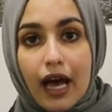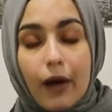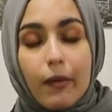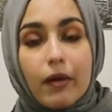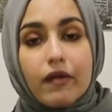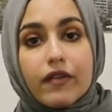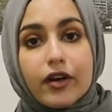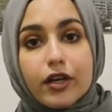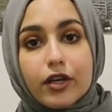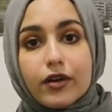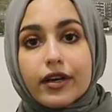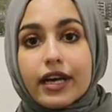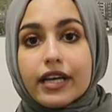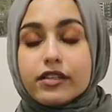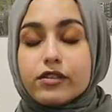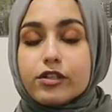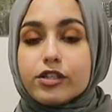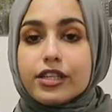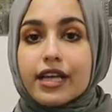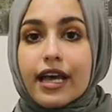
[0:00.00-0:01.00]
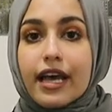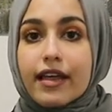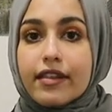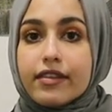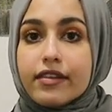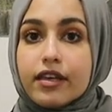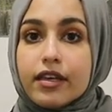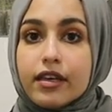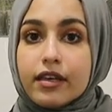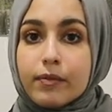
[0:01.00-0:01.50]
however you get to
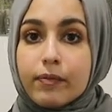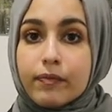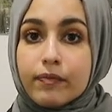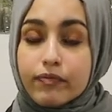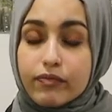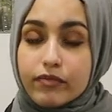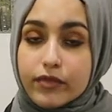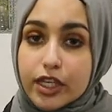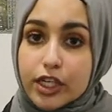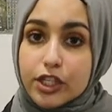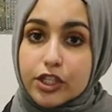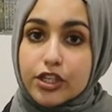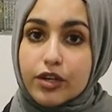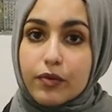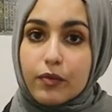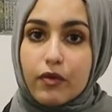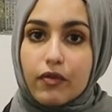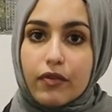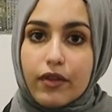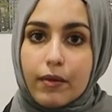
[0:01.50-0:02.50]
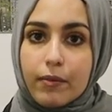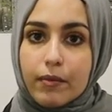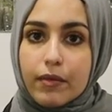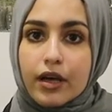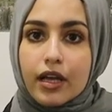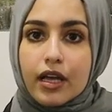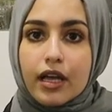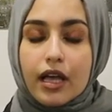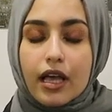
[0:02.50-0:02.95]
share the kitchen with them.